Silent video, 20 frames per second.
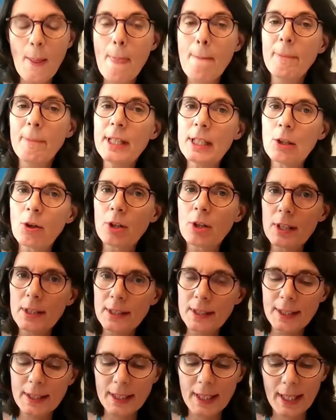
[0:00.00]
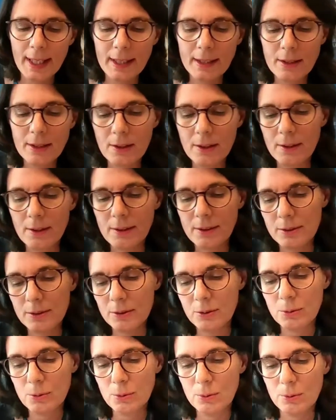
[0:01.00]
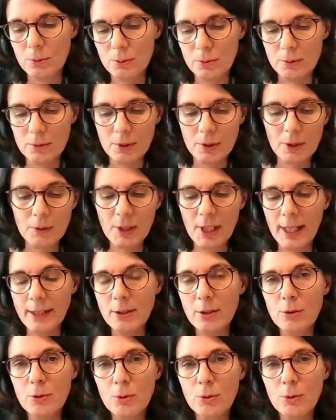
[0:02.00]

be it on indicators related to